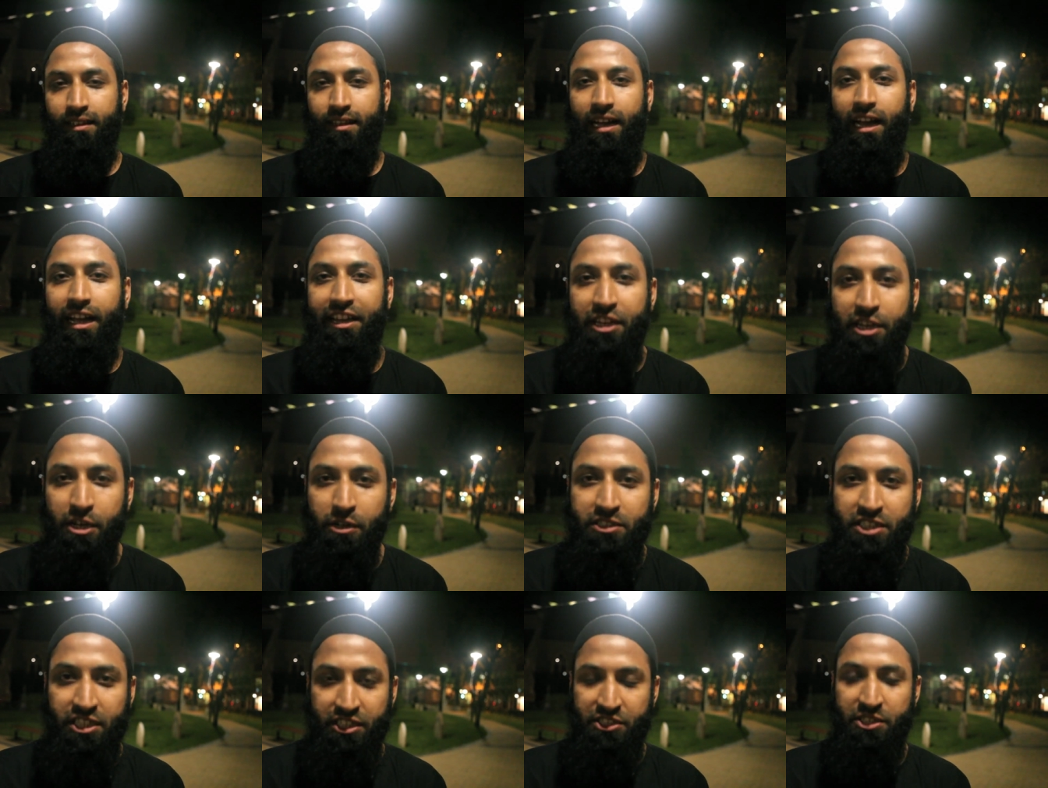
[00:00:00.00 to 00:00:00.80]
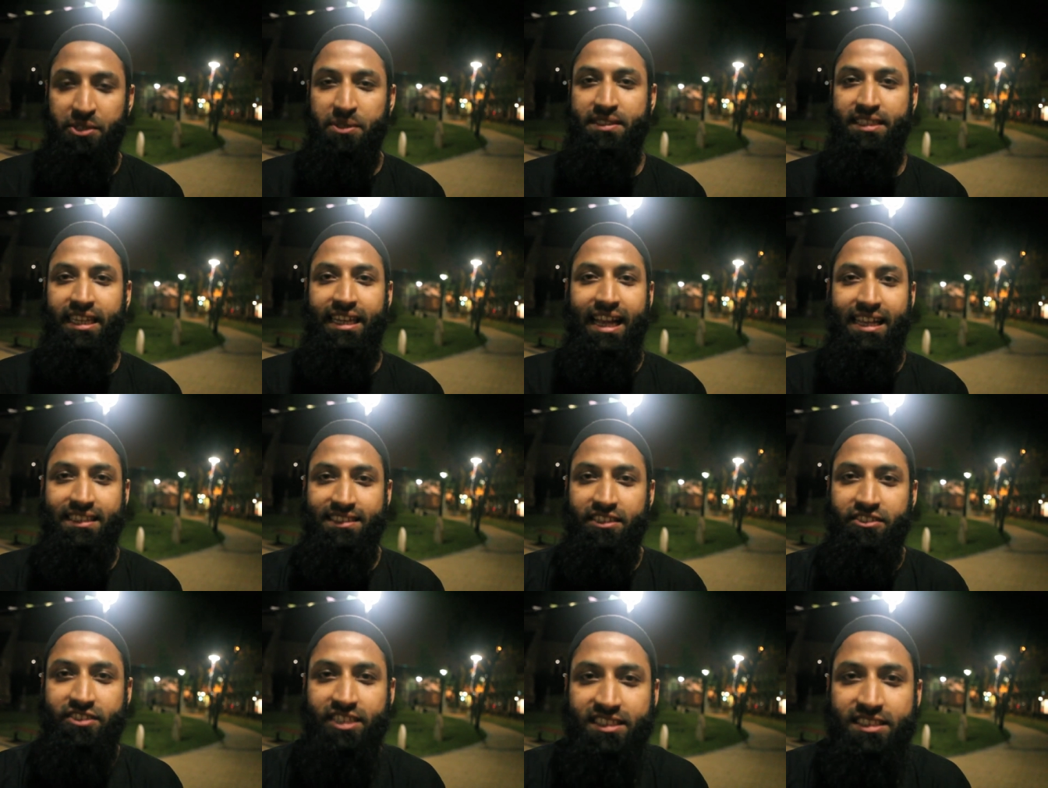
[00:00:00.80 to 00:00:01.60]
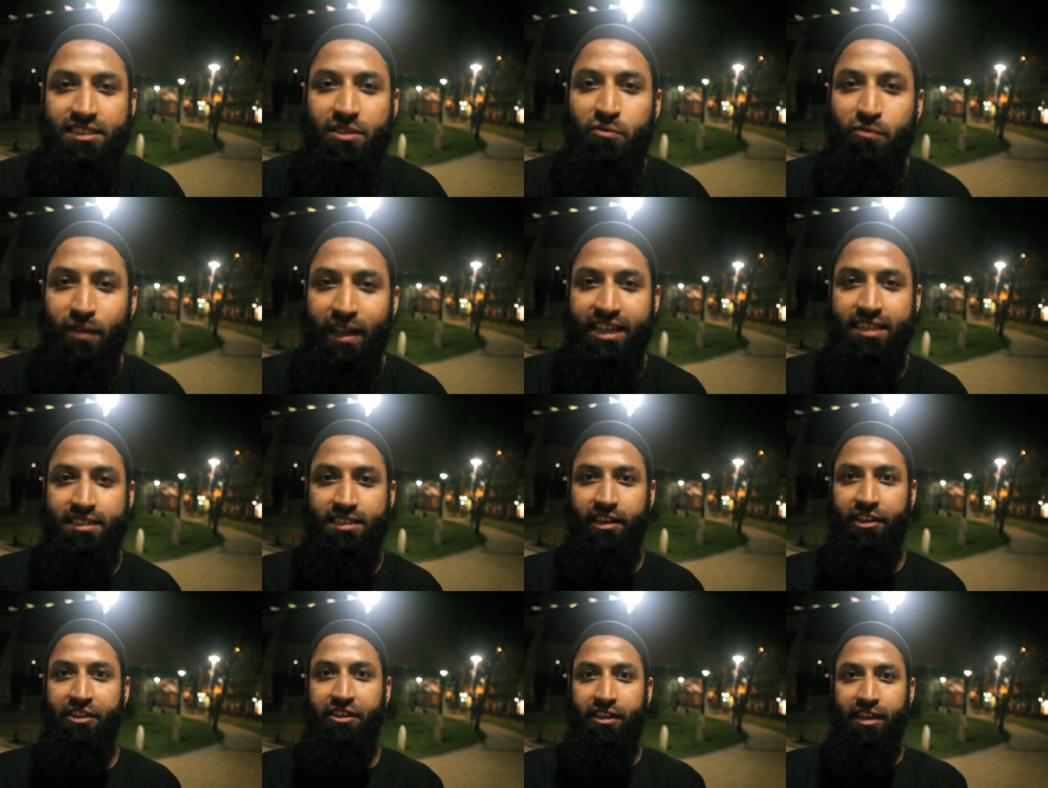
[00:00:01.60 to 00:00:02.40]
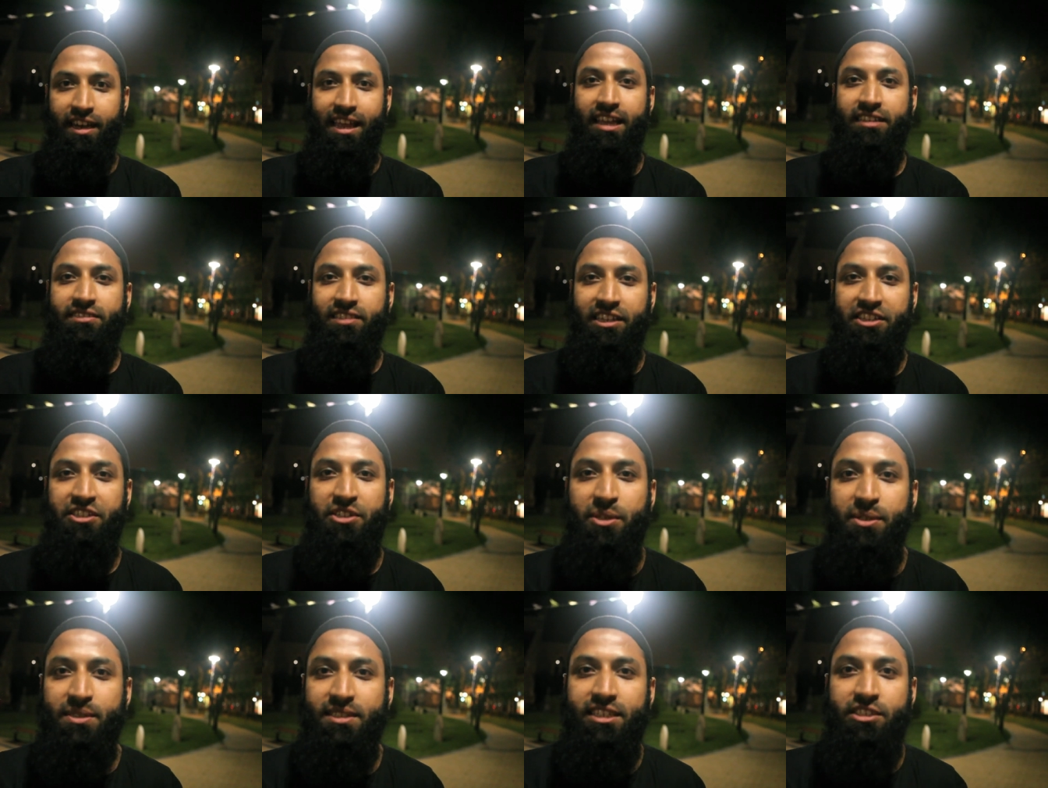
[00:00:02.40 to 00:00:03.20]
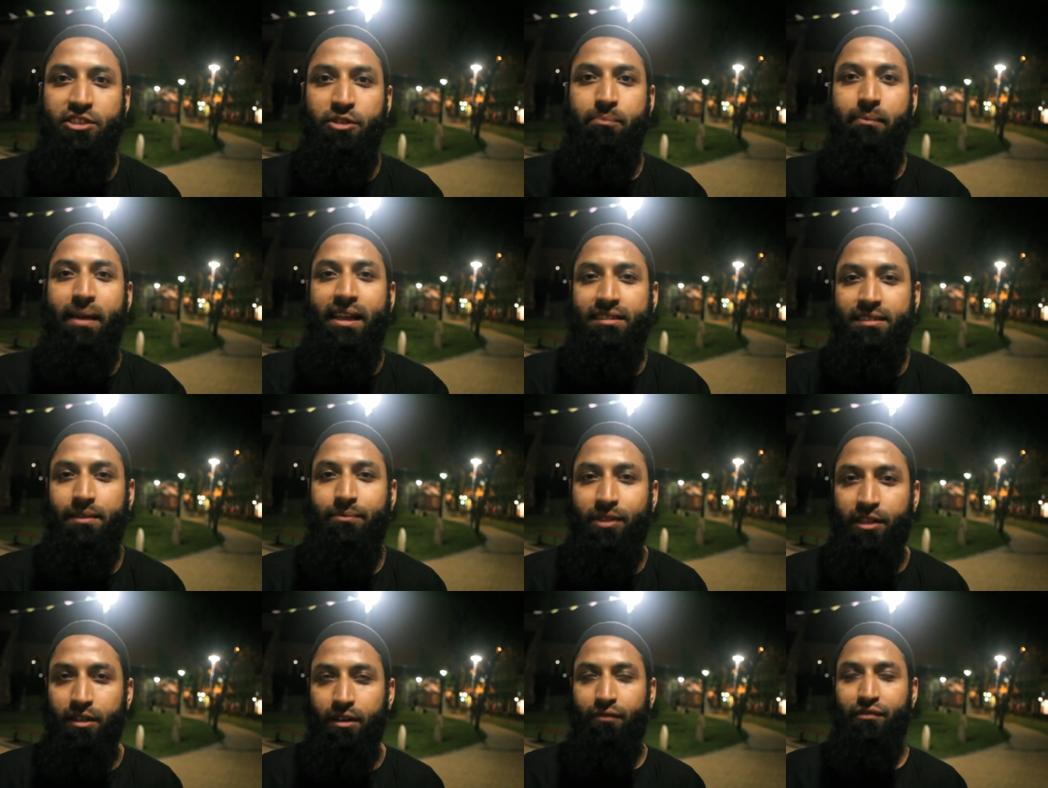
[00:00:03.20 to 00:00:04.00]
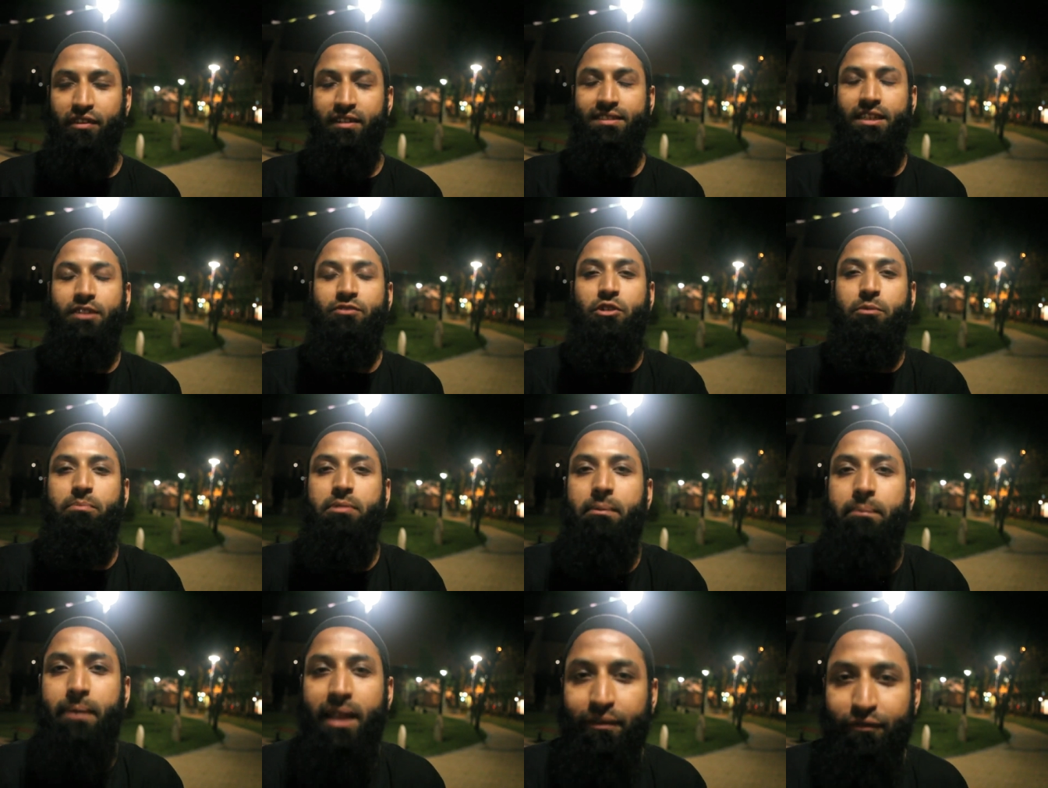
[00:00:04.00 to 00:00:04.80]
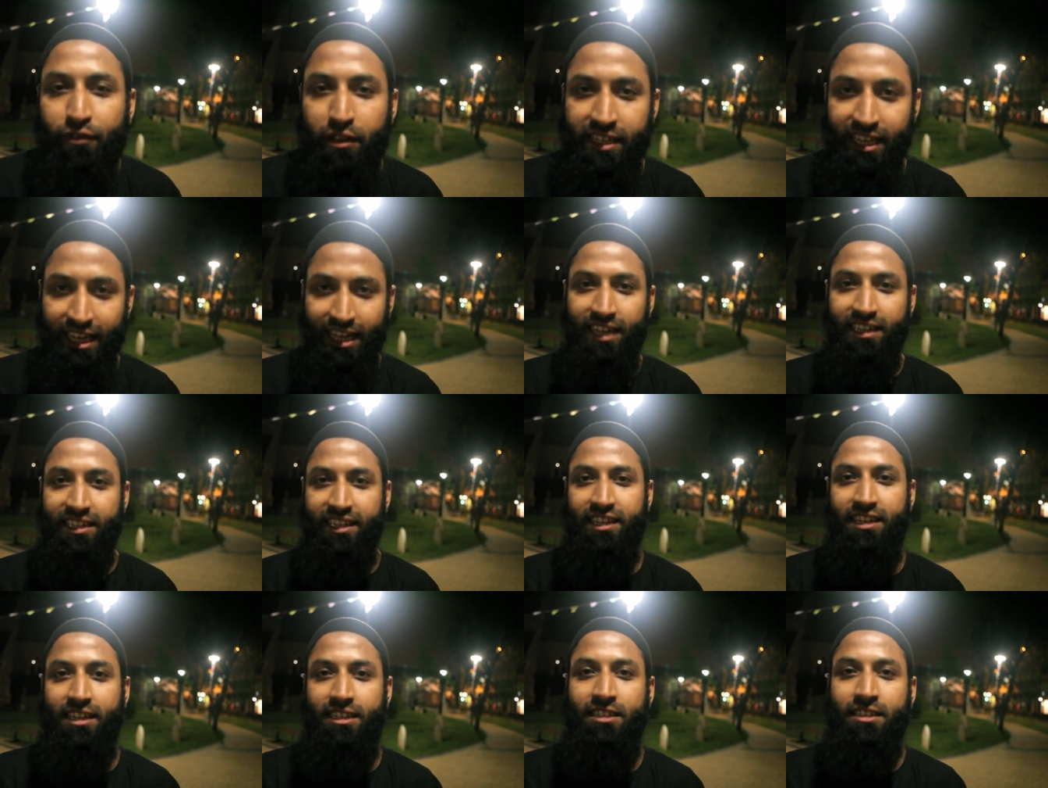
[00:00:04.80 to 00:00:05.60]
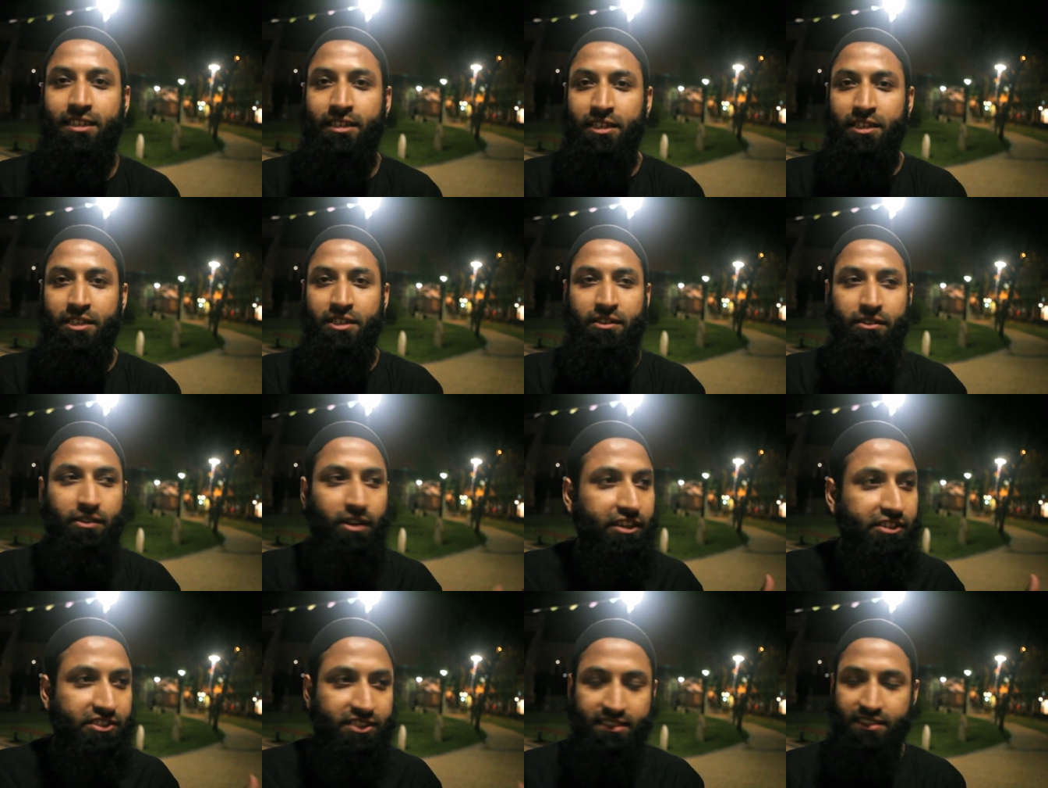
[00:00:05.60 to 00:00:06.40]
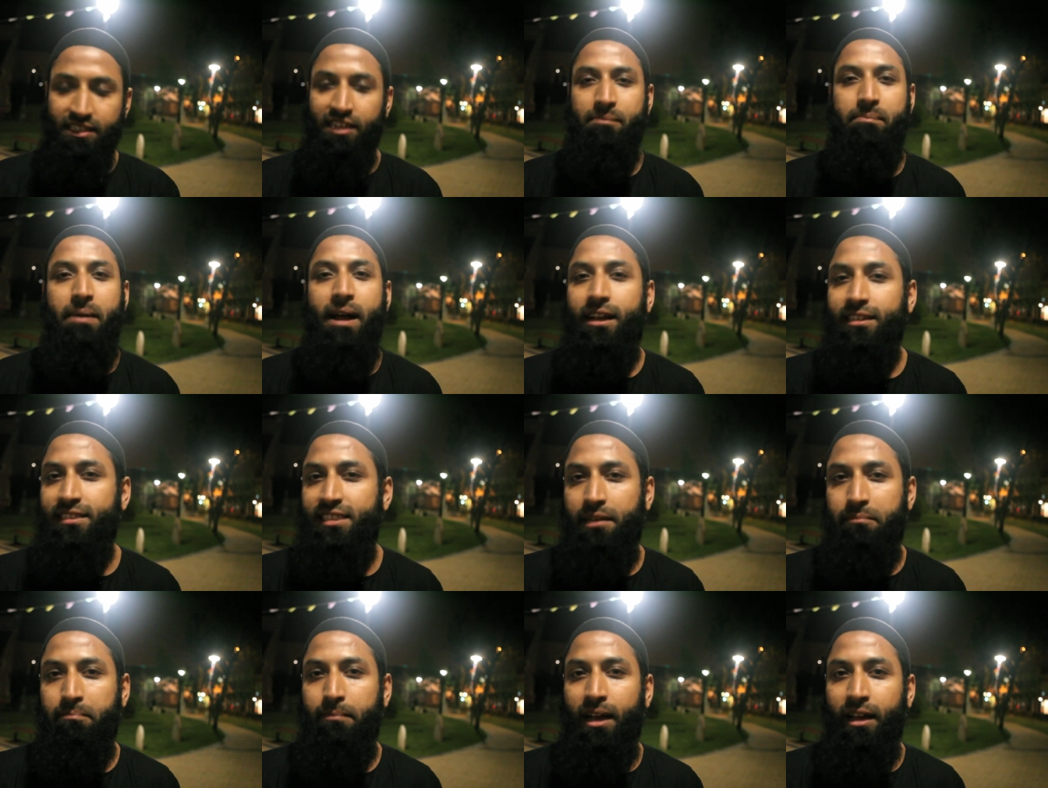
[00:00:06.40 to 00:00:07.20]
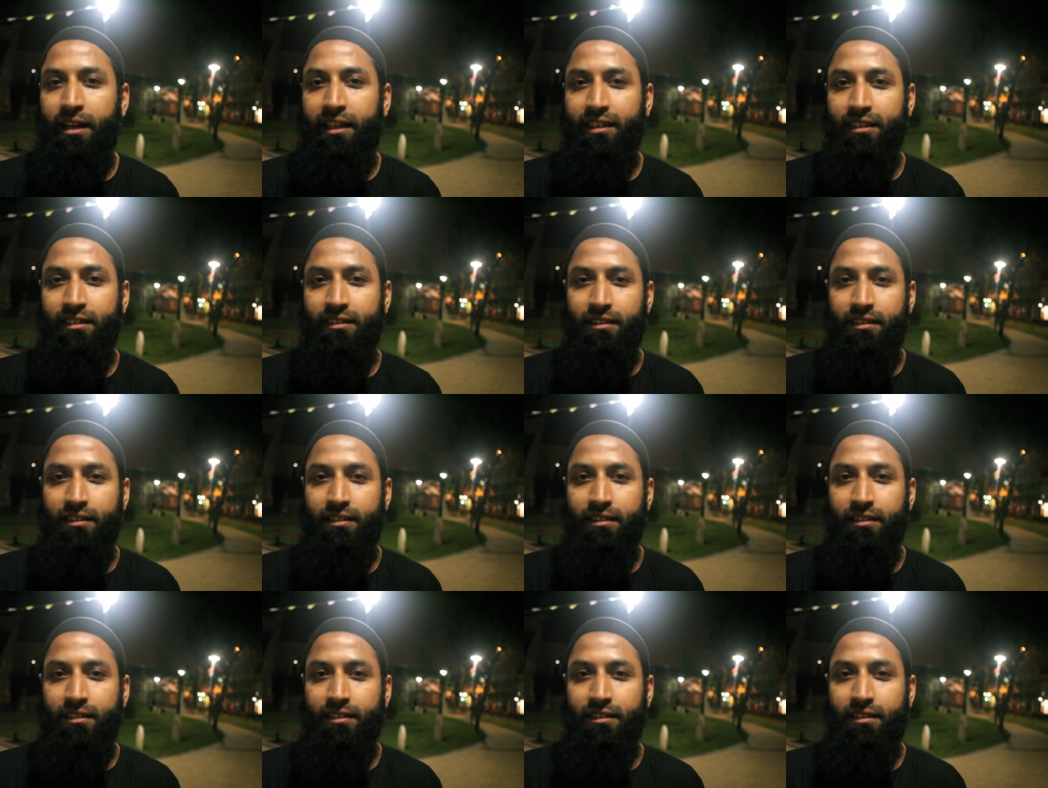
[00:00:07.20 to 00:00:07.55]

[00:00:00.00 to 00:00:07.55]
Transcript: Are you going to use it as in just a waste? Are you going to actually use it to make something of yourself to prepare for the akhirah? Are you just going to pass it by?